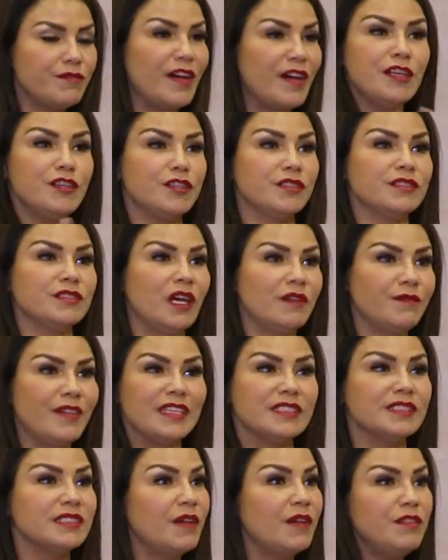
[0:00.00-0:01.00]
to find yourself
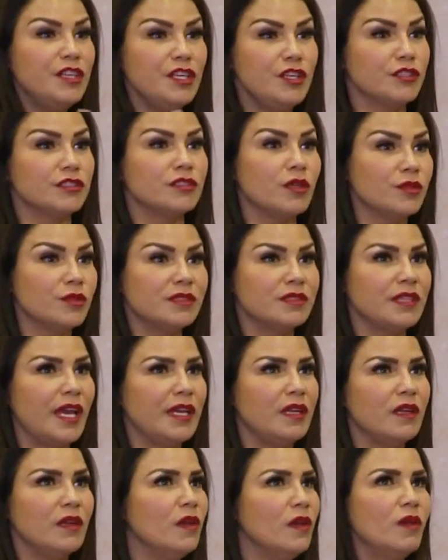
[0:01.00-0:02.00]
at 70 years old
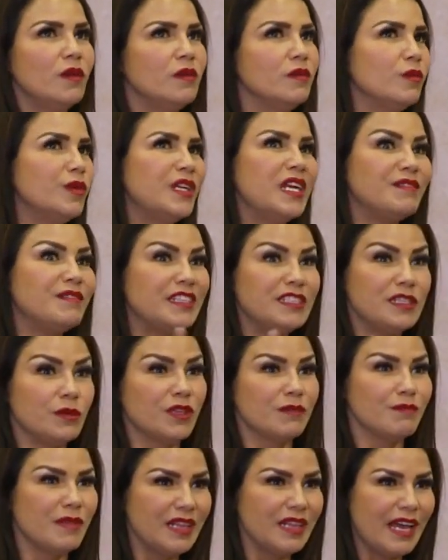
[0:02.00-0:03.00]
saying, what have I done
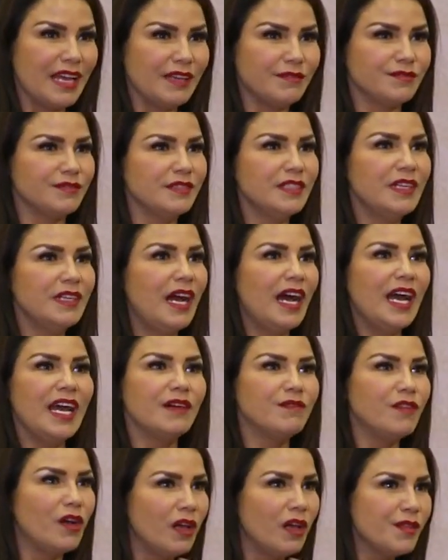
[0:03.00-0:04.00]
with my life? I
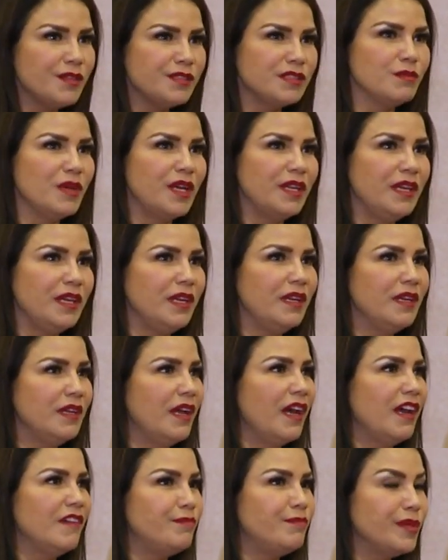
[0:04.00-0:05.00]
have all this money.
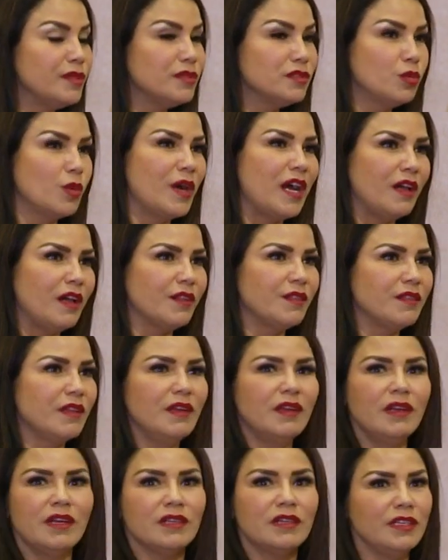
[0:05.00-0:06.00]
I've built
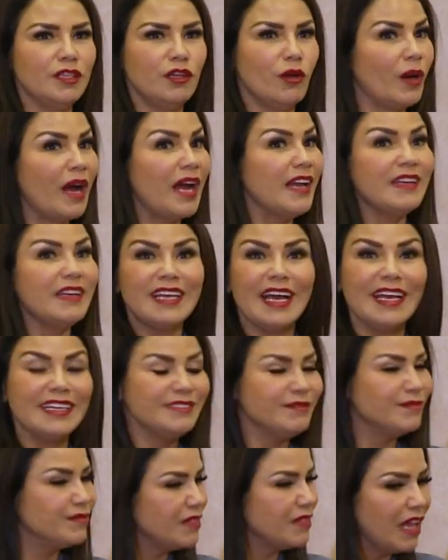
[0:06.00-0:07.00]
You know, I,
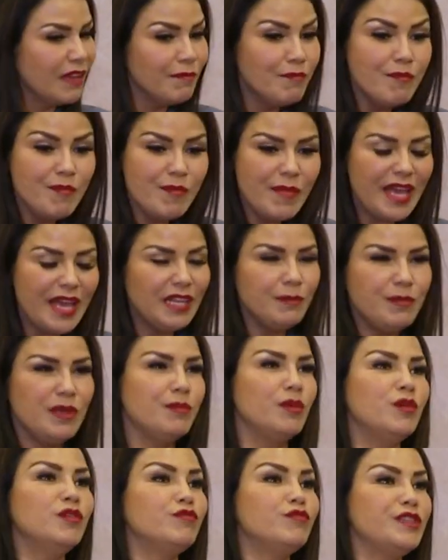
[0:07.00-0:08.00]
I many
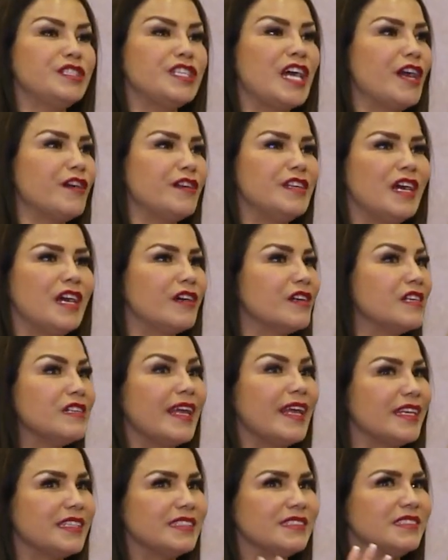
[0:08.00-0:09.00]
people who've retired now are
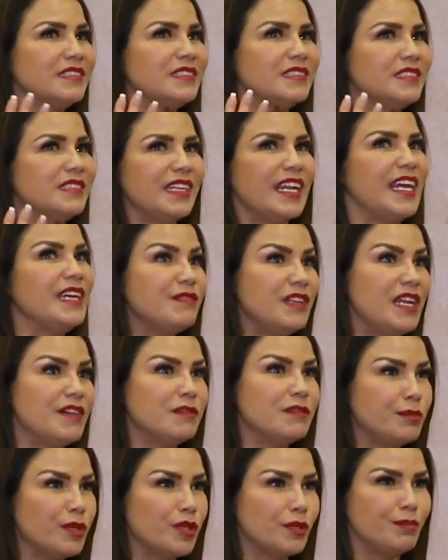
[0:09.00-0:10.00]
like, did I even
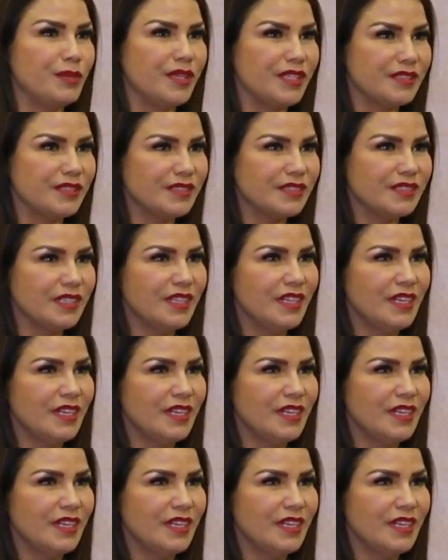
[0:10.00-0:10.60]
have a purpose?